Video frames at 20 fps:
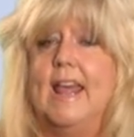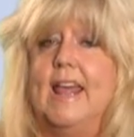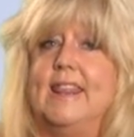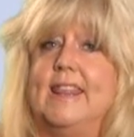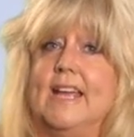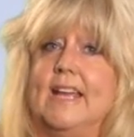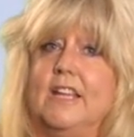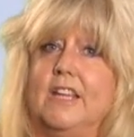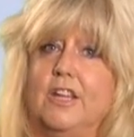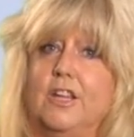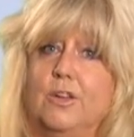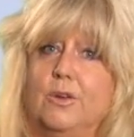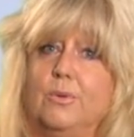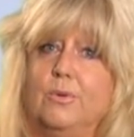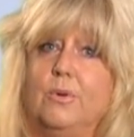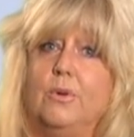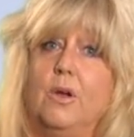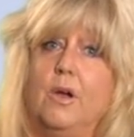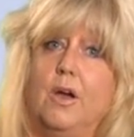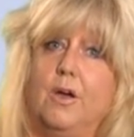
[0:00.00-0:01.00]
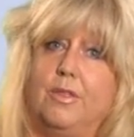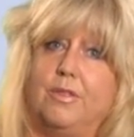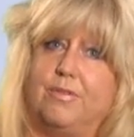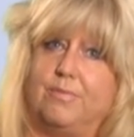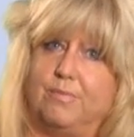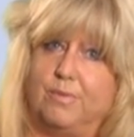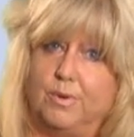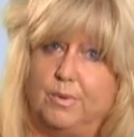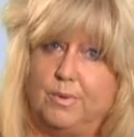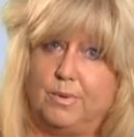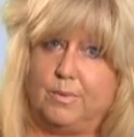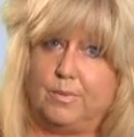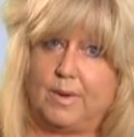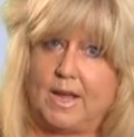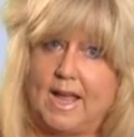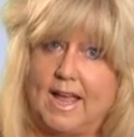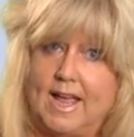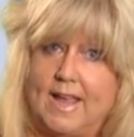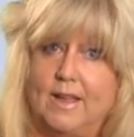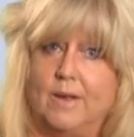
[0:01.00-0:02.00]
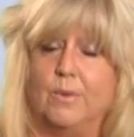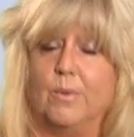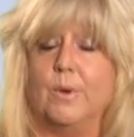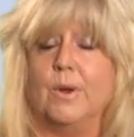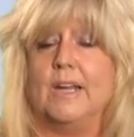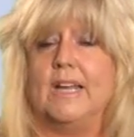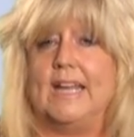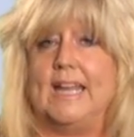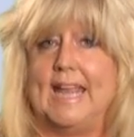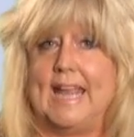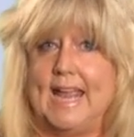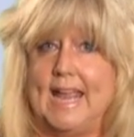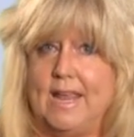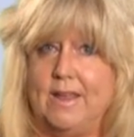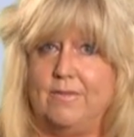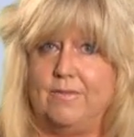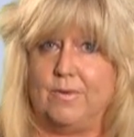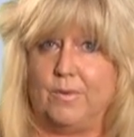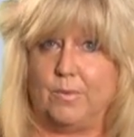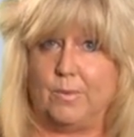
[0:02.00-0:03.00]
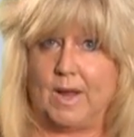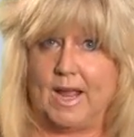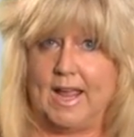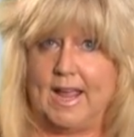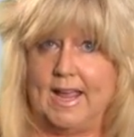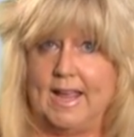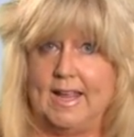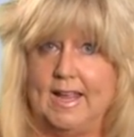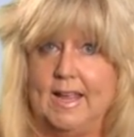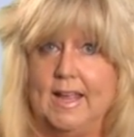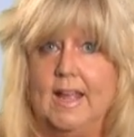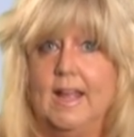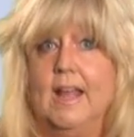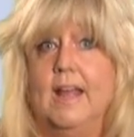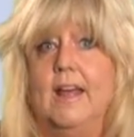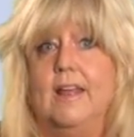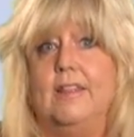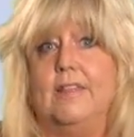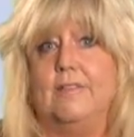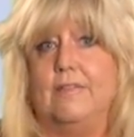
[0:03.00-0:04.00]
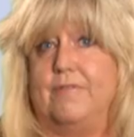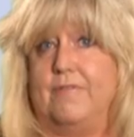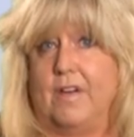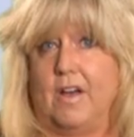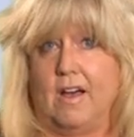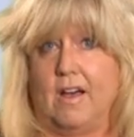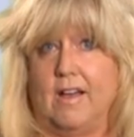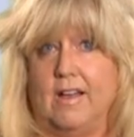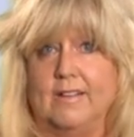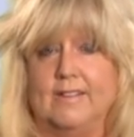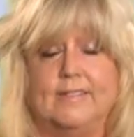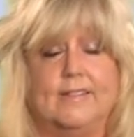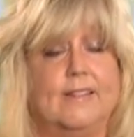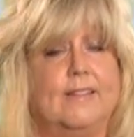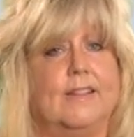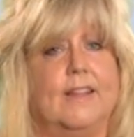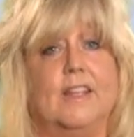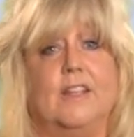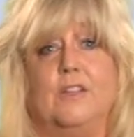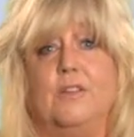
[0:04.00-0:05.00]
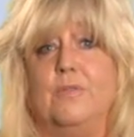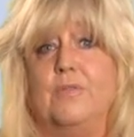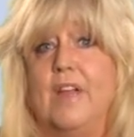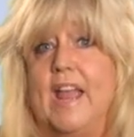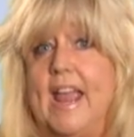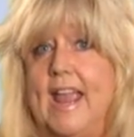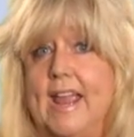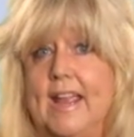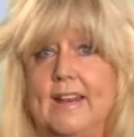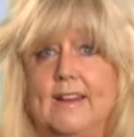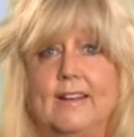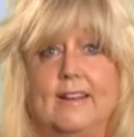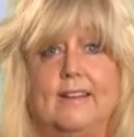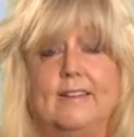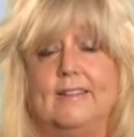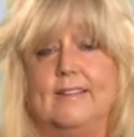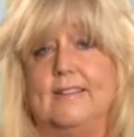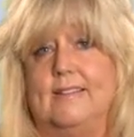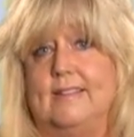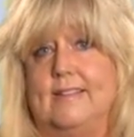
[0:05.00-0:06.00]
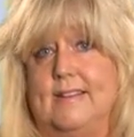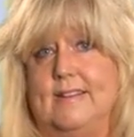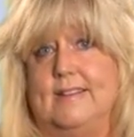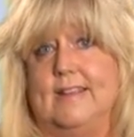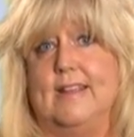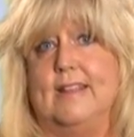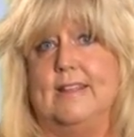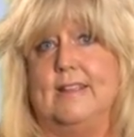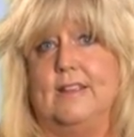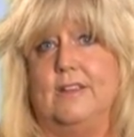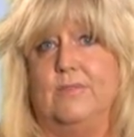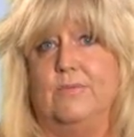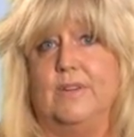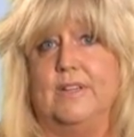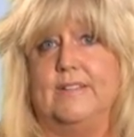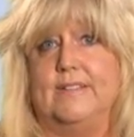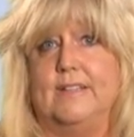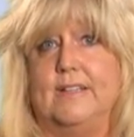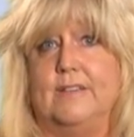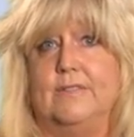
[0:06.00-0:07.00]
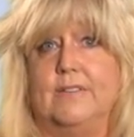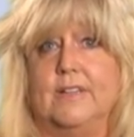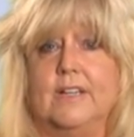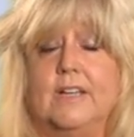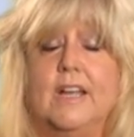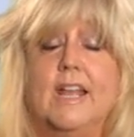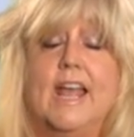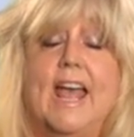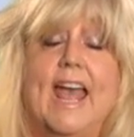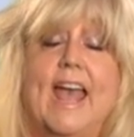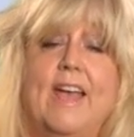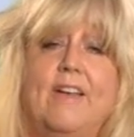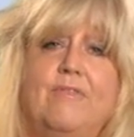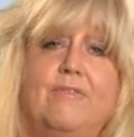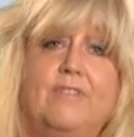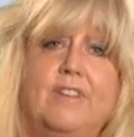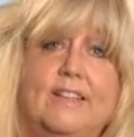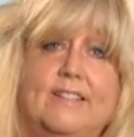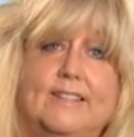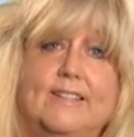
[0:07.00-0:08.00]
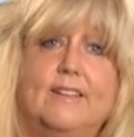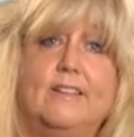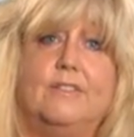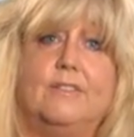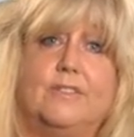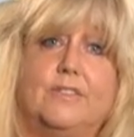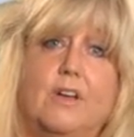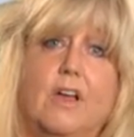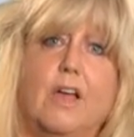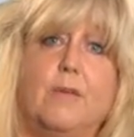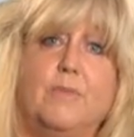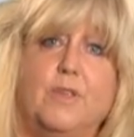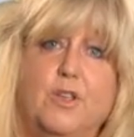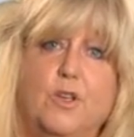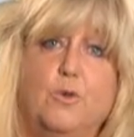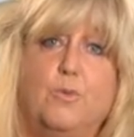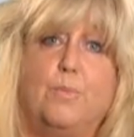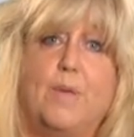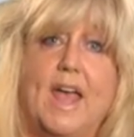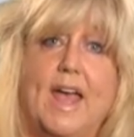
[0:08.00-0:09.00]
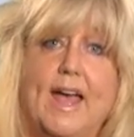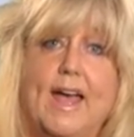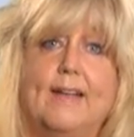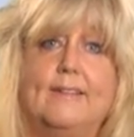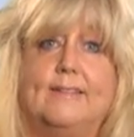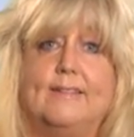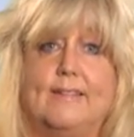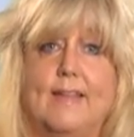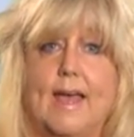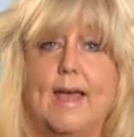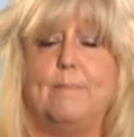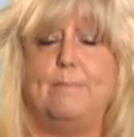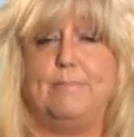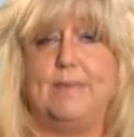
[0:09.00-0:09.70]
that you threw away or gave away the vase that you've hated since the day that you received it. Every single time you pass that